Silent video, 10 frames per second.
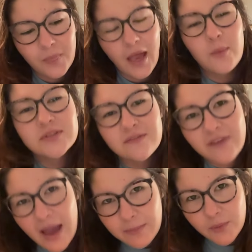I wasn't
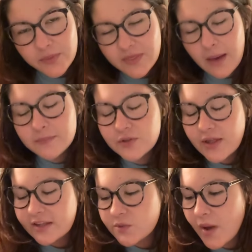vibing with them. So
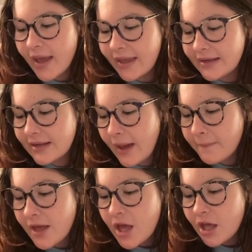that's why I ended up
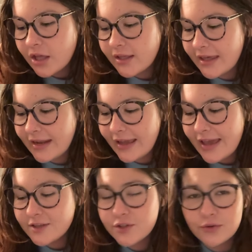getting
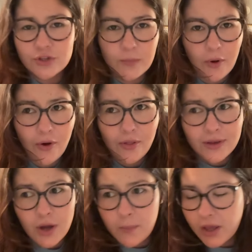a sushi bowl,
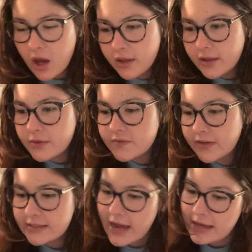and oh my god, that was
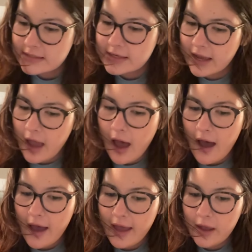fantastic.
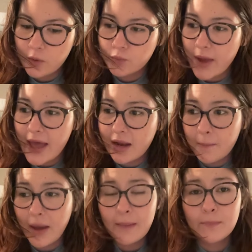I read
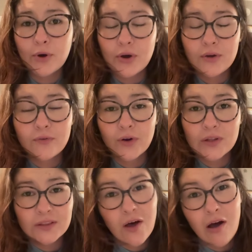my book for a
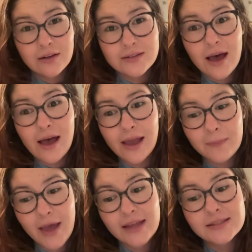long time
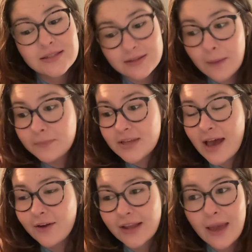at
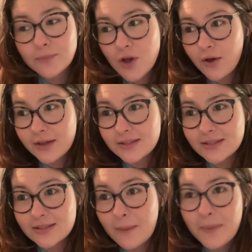Stumptown. I kept calling it
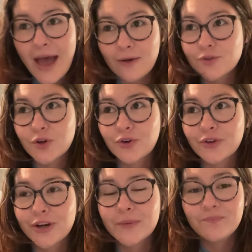Stump House
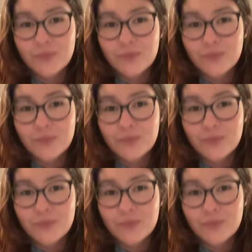earlier.